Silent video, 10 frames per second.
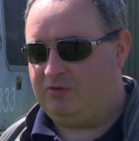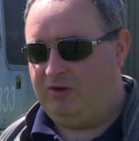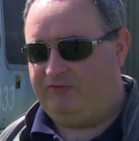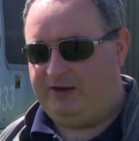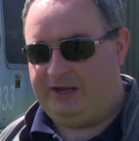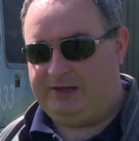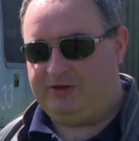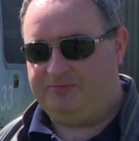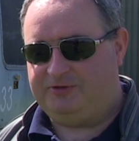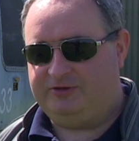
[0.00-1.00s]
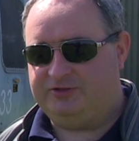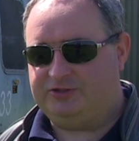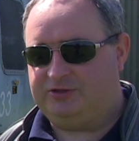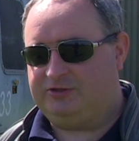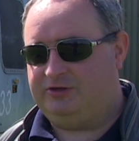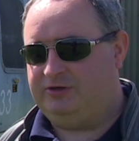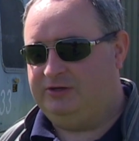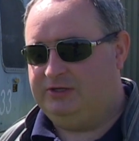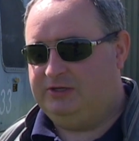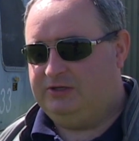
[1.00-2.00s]
qualified helicopter instructor
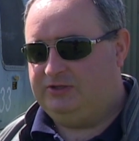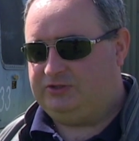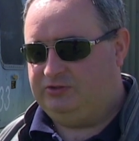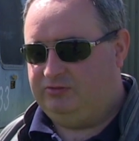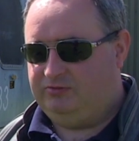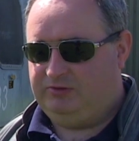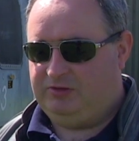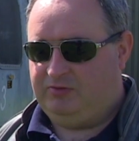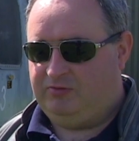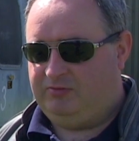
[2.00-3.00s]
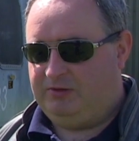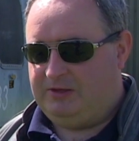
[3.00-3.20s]
so, you know,